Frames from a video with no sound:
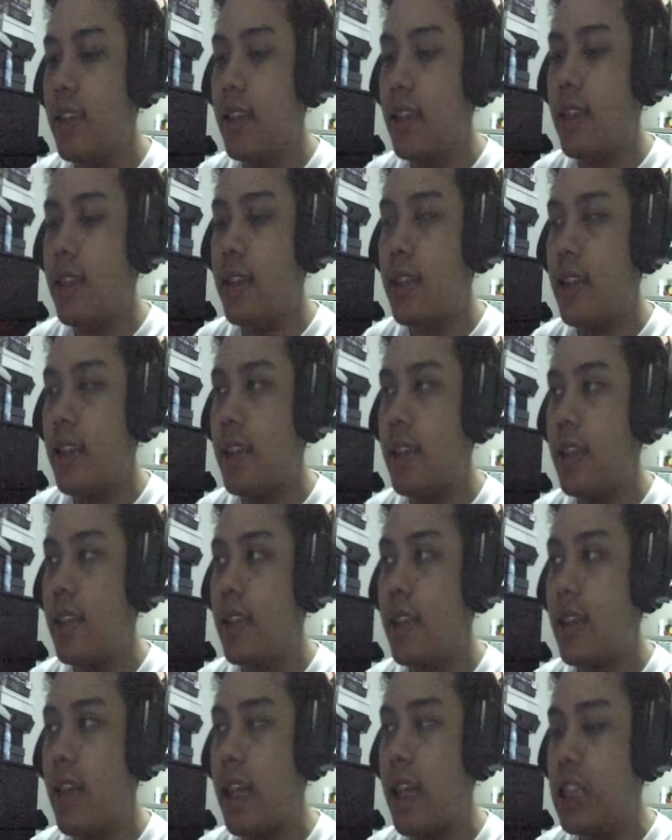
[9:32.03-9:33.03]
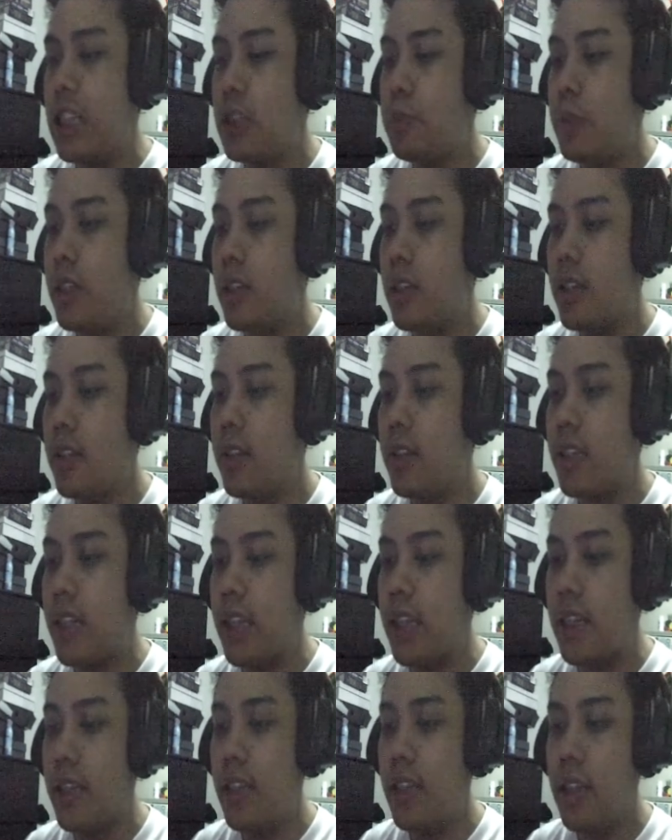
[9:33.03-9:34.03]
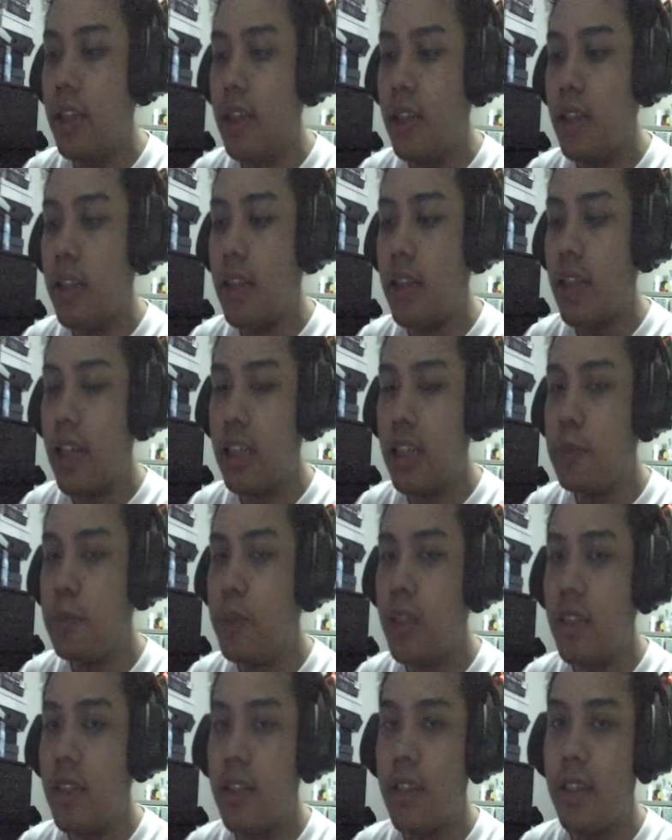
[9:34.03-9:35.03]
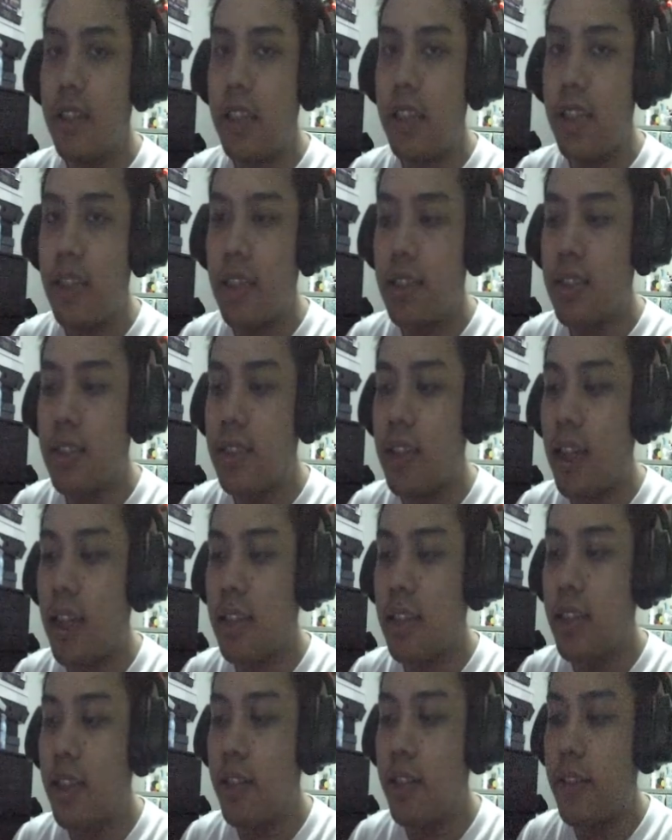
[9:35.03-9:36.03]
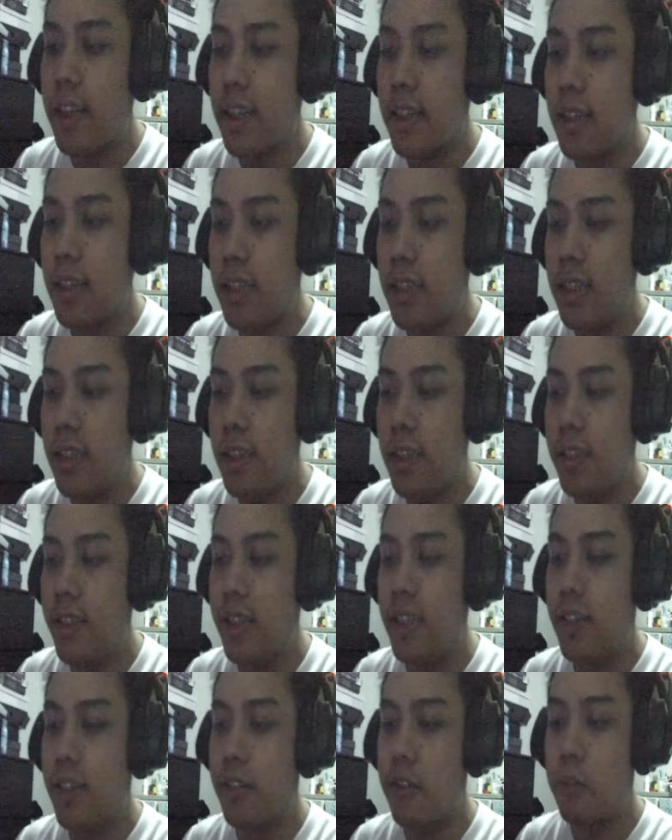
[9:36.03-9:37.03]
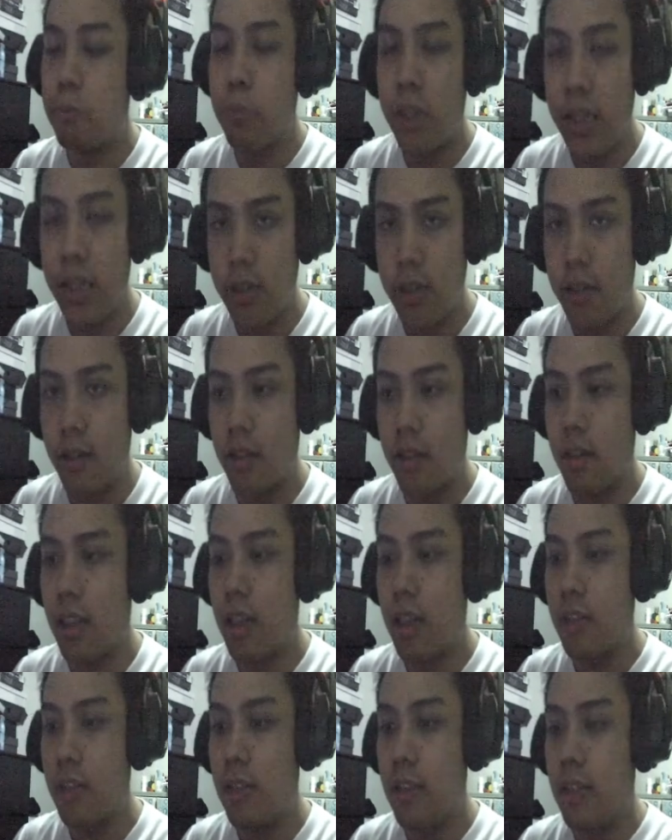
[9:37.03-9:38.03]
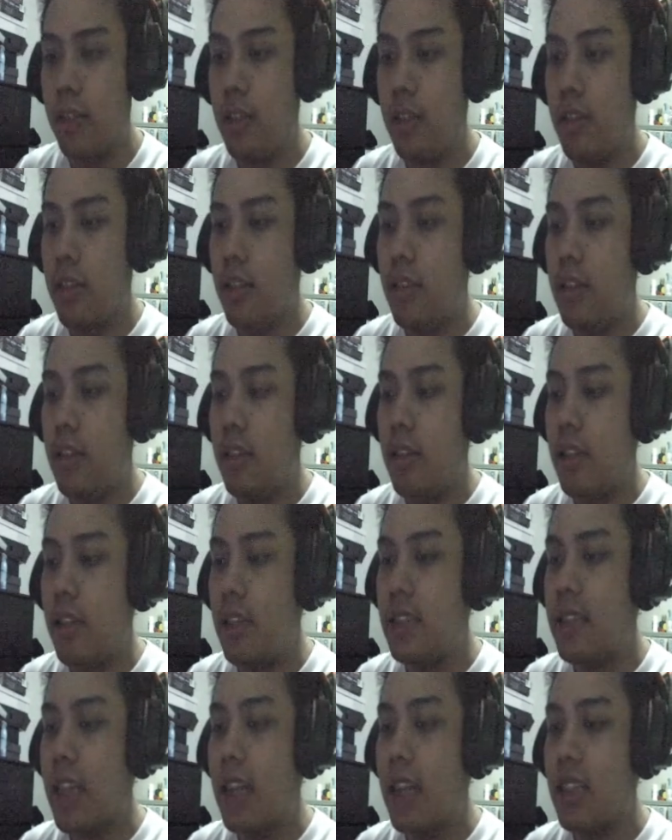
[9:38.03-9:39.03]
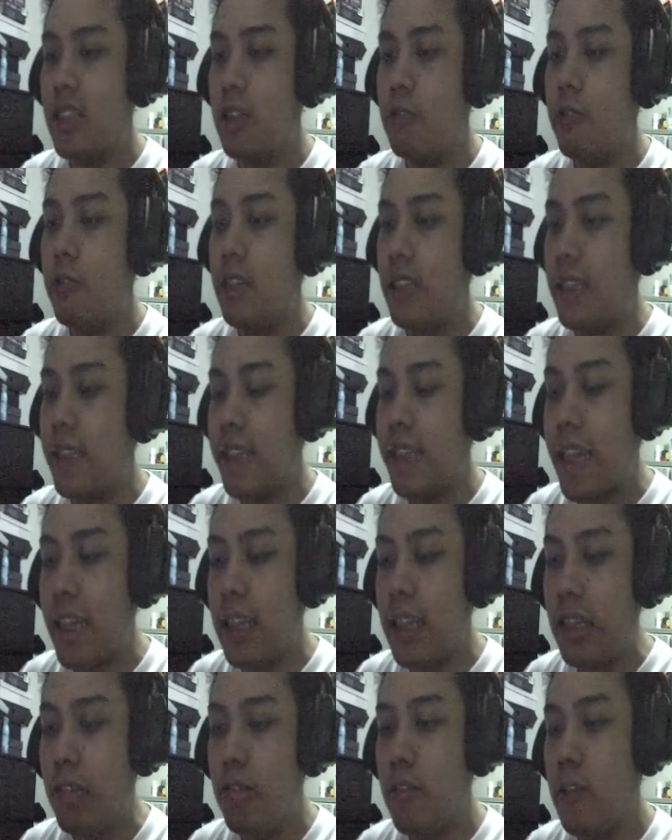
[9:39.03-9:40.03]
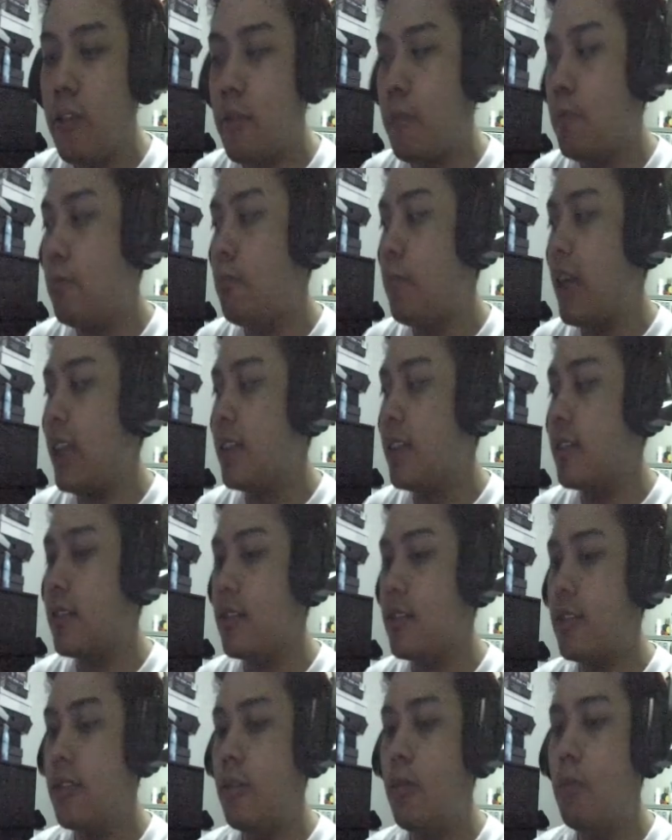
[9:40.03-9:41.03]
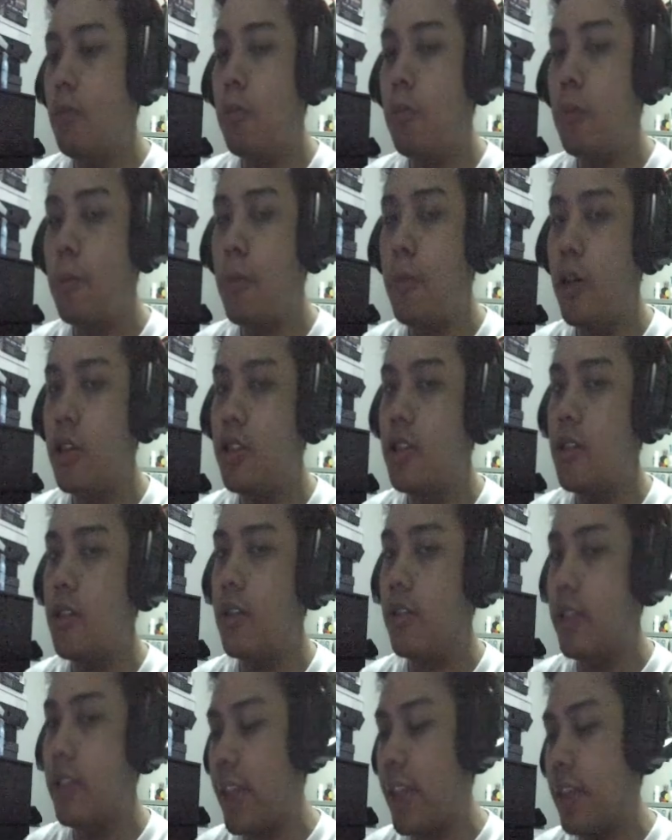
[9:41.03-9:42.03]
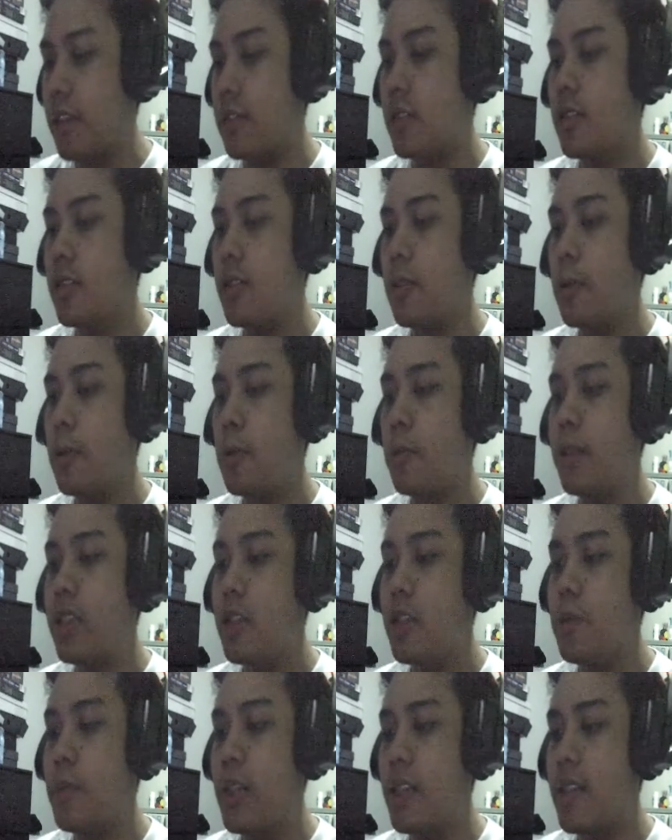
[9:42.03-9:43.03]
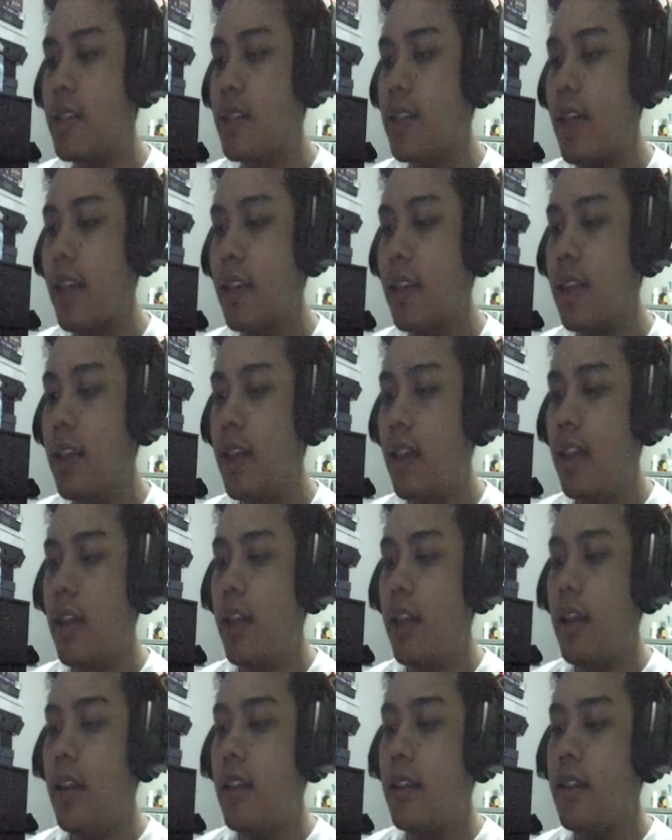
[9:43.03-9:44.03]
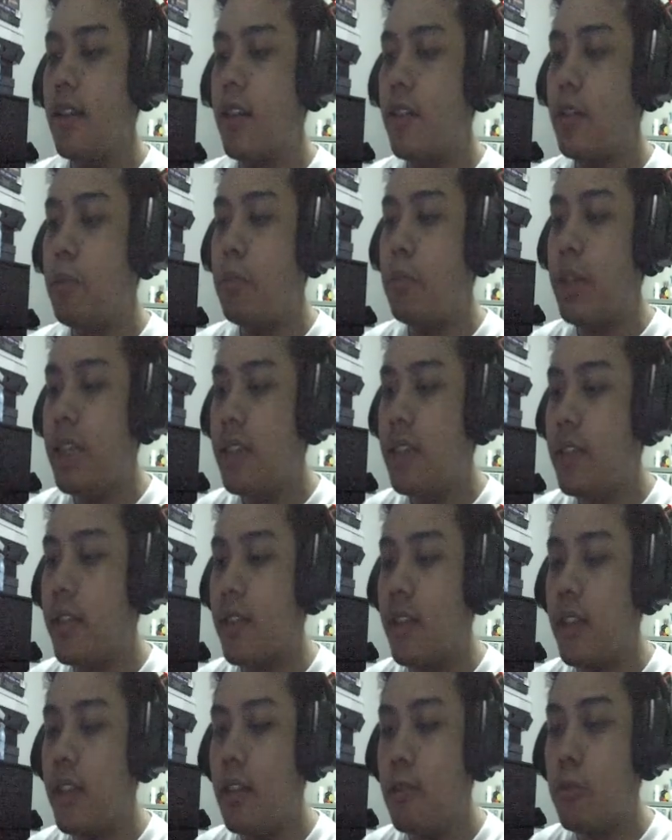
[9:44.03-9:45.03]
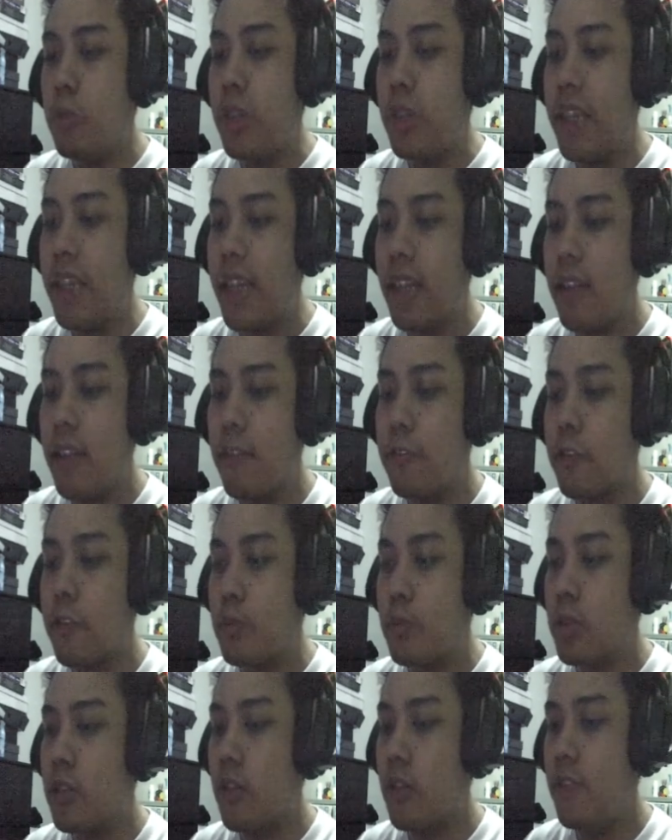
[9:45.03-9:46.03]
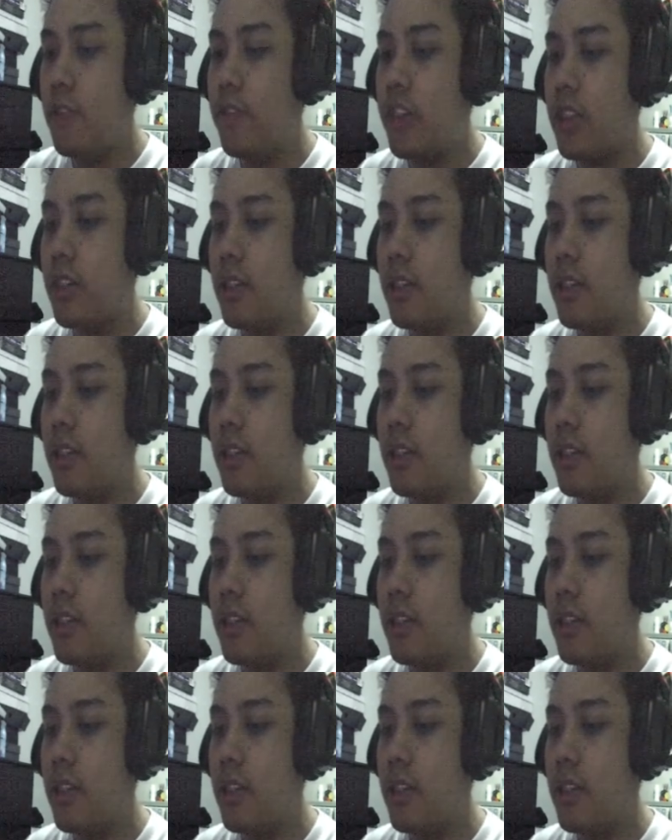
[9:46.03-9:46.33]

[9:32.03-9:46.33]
in ISBN 13, it's not directly the remainder. It's actually 10 minus modulo 10. So which means that the remainder we get from solving